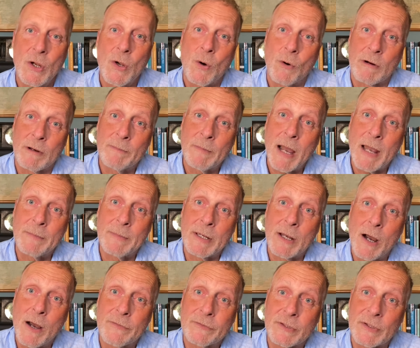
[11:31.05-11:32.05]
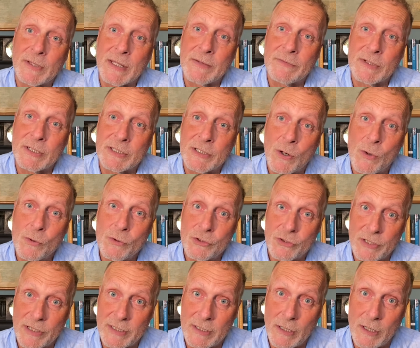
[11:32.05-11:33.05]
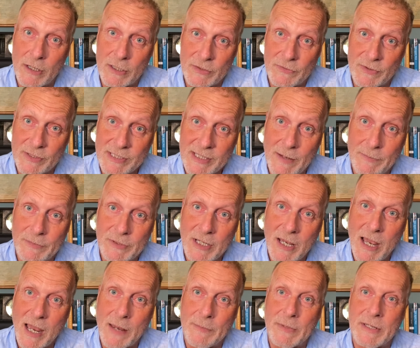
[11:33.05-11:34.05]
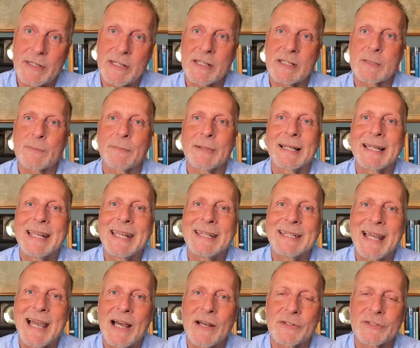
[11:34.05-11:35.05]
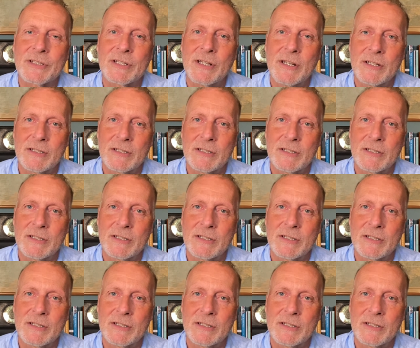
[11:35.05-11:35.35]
Or it might be after they've indulged in the urge for some time and it's played out